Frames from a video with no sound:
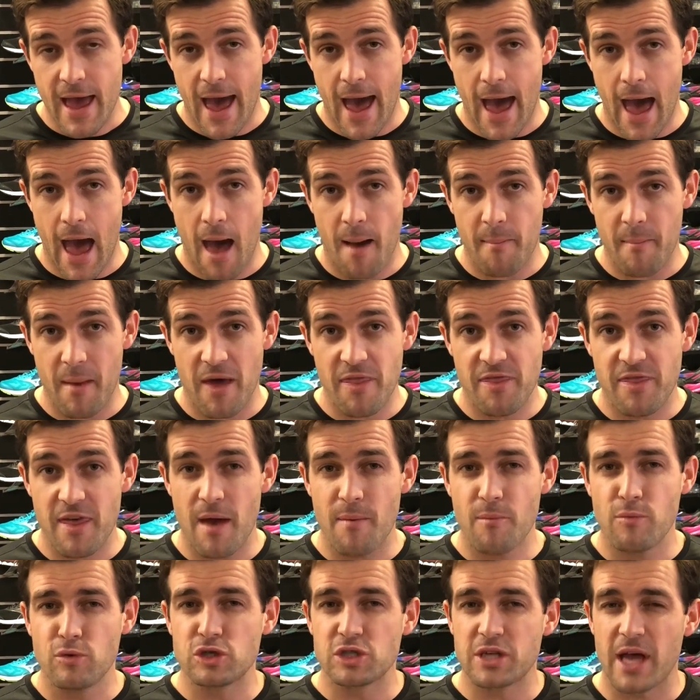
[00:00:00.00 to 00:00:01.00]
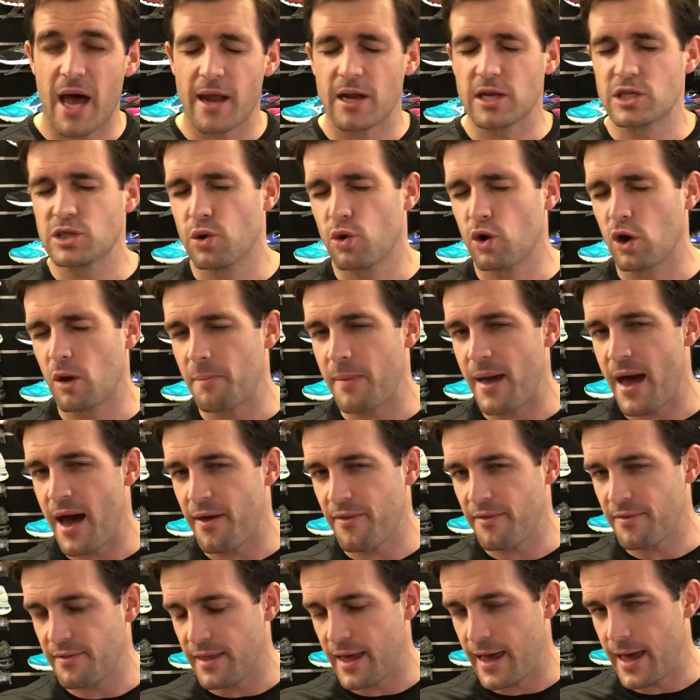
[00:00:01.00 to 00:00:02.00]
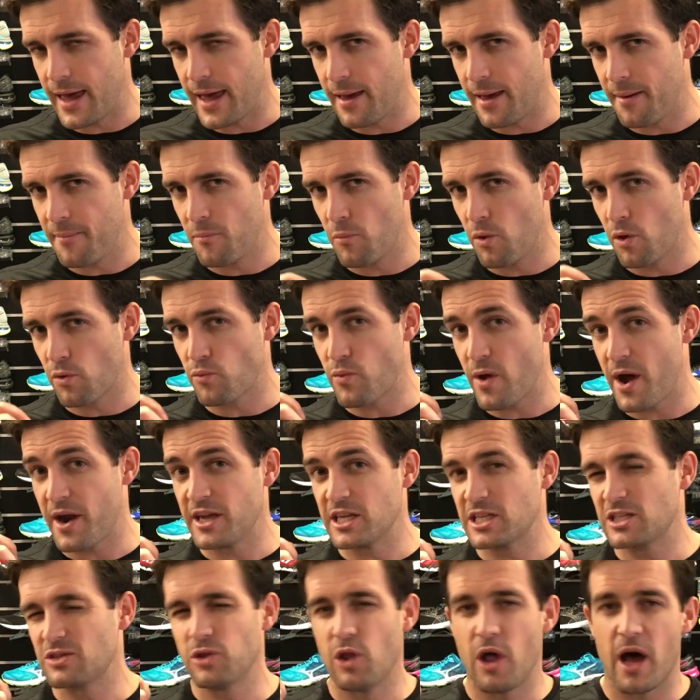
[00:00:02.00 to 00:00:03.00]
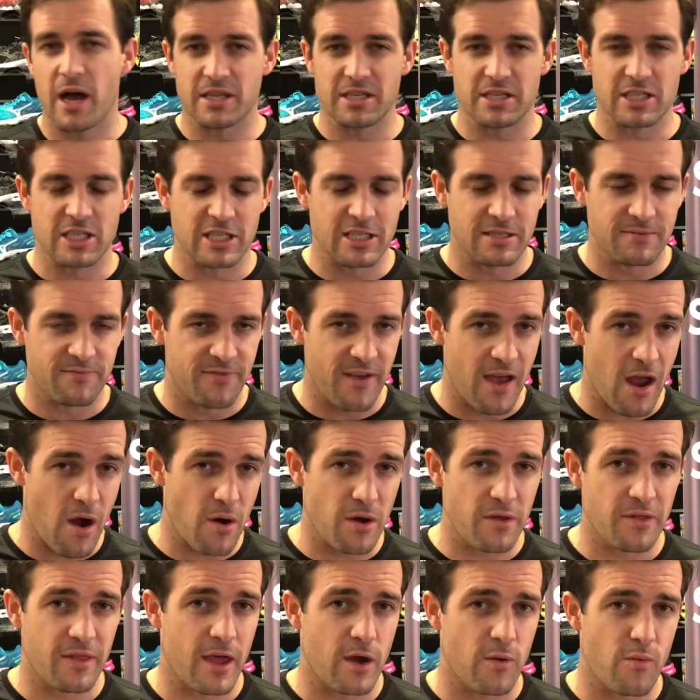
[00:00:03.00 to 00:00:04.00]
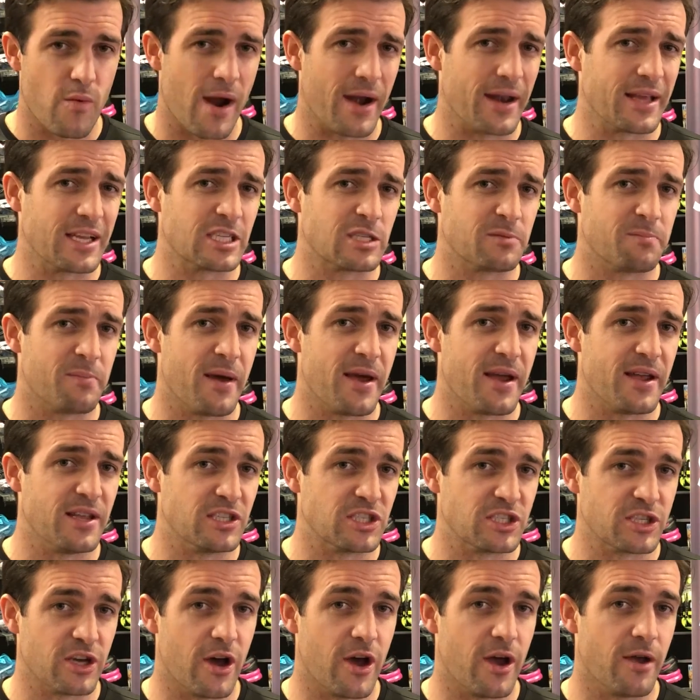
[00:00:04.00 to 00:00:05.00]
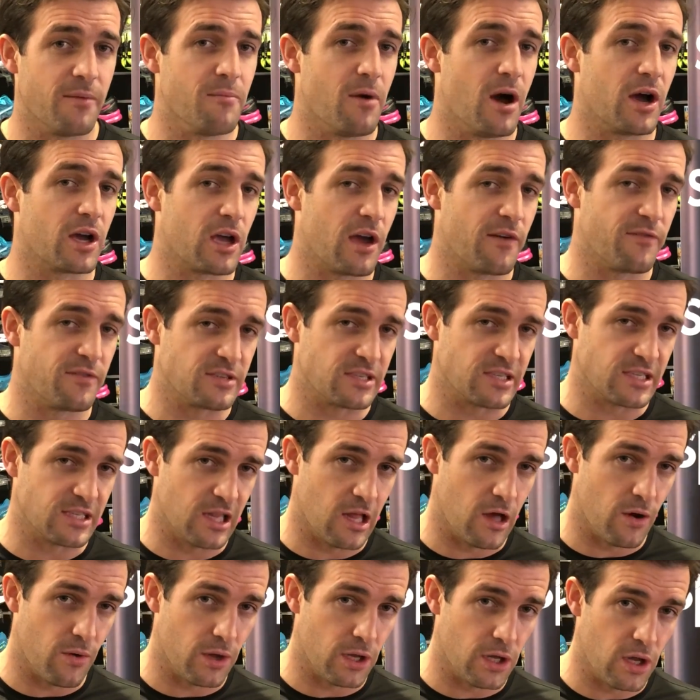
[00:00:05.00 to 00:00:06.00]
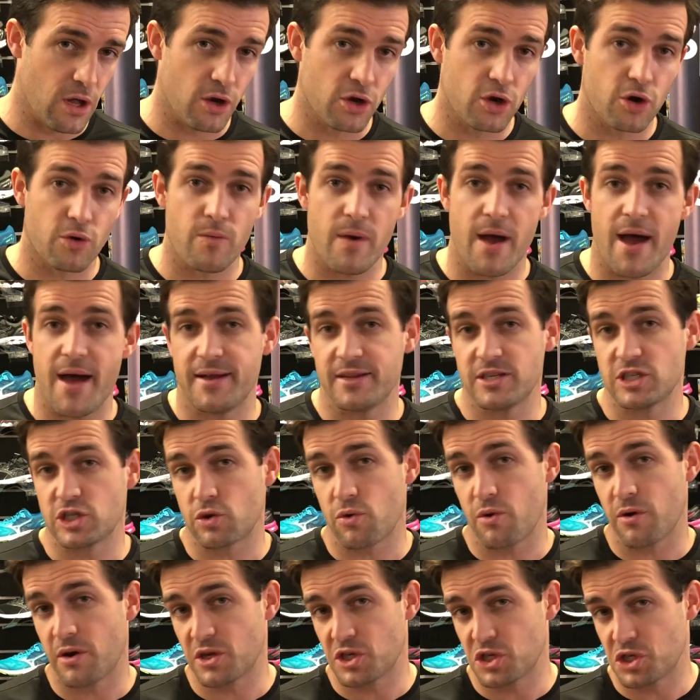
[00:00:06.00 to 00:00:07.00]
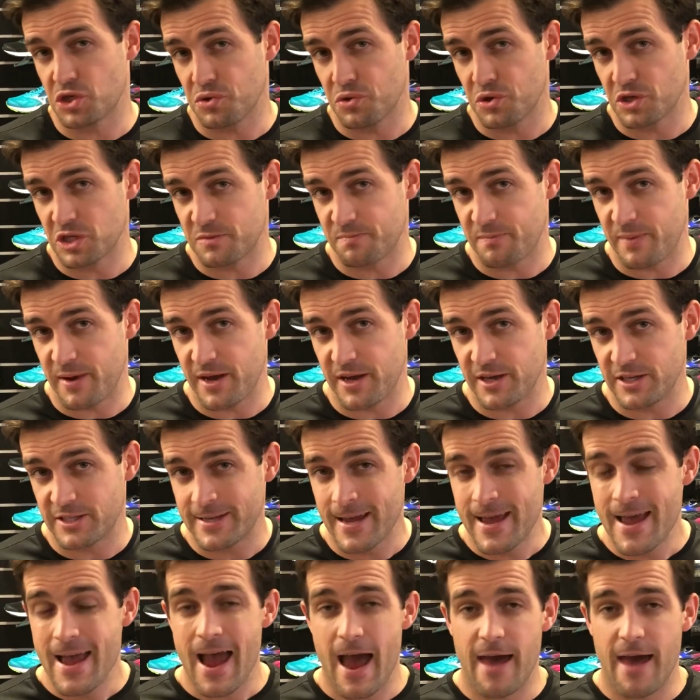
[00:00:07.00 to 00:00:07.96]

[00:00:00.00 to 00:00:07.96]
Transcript: And then we'll start to talk about what runners like to vary their running speed. So you might go for slower, longer runs, quicker, short speeds.